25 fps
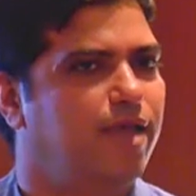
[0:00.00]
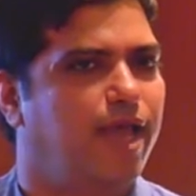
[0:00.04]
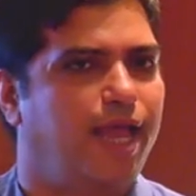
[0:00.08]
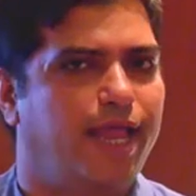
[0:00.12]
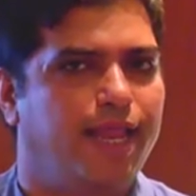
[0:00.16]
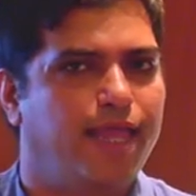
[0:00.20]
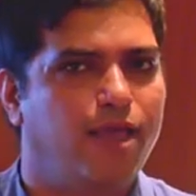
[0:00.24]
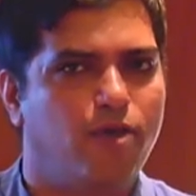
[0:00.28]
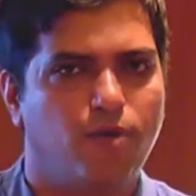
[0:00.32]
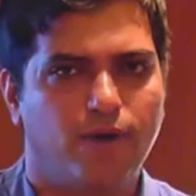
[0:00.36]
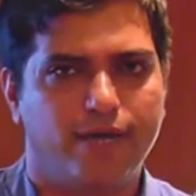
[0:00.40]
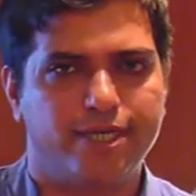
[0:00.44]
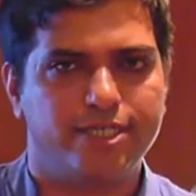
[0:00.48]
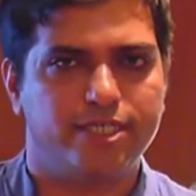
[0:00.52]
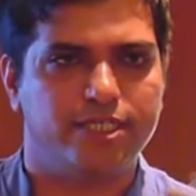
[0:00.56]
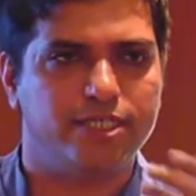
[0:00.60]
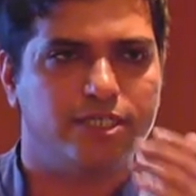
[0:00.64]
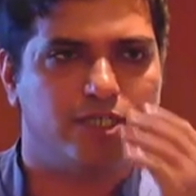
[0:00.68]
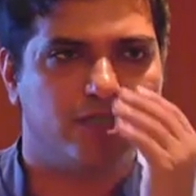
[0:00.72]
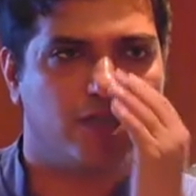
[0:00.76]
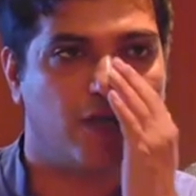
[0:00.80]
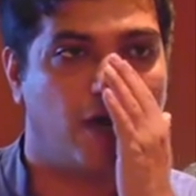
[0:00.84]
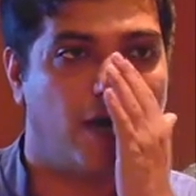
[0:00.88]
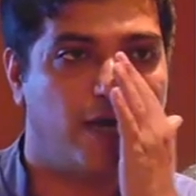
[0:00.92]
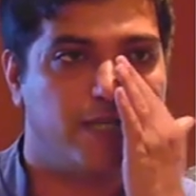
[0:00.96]
any
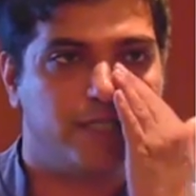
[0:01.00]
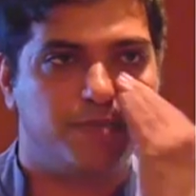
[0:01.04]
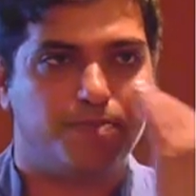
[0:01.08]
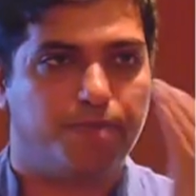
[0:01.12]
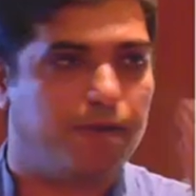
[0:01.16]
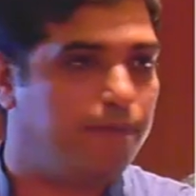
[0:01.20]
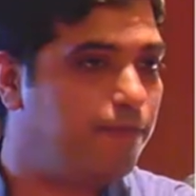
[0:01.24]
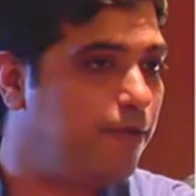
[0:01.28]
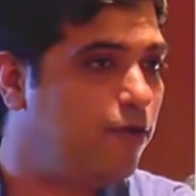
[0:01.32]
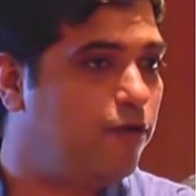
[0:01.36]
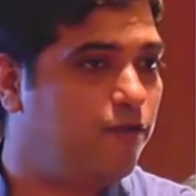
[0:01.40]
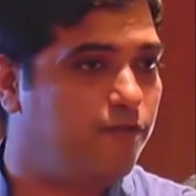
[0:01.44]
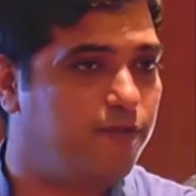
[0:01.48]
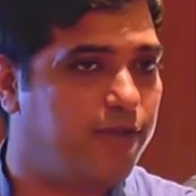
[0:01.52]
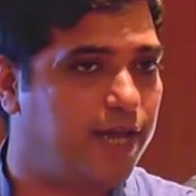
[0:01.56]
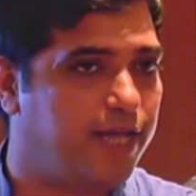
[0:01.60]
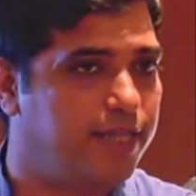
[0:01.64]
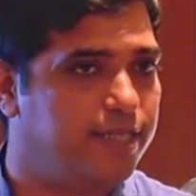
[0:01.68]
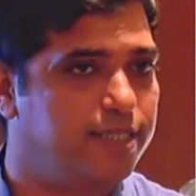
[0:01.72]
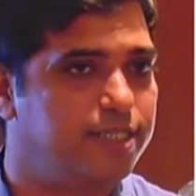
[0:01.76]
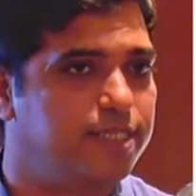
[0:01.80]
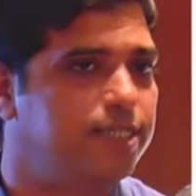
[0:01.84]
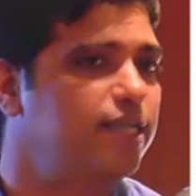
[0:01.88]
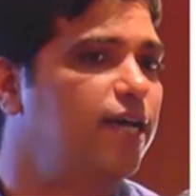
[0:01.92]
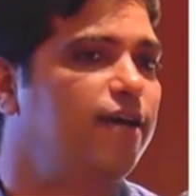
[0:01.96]
questions, thoughts, people who have
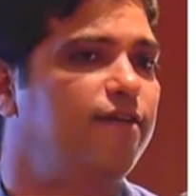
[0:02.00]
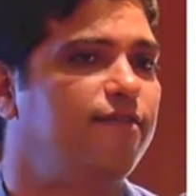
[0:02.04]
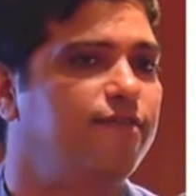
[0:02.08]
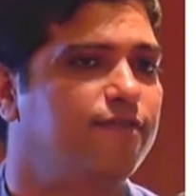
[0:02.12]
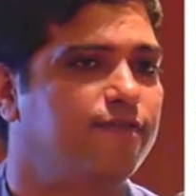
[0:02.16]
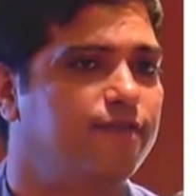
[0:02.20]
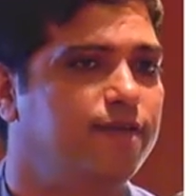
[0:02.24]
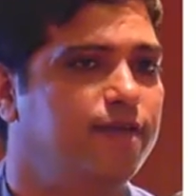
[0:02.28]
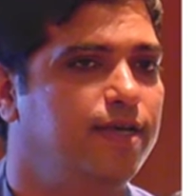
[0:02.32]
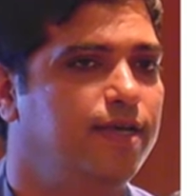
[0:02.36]
done this stuff?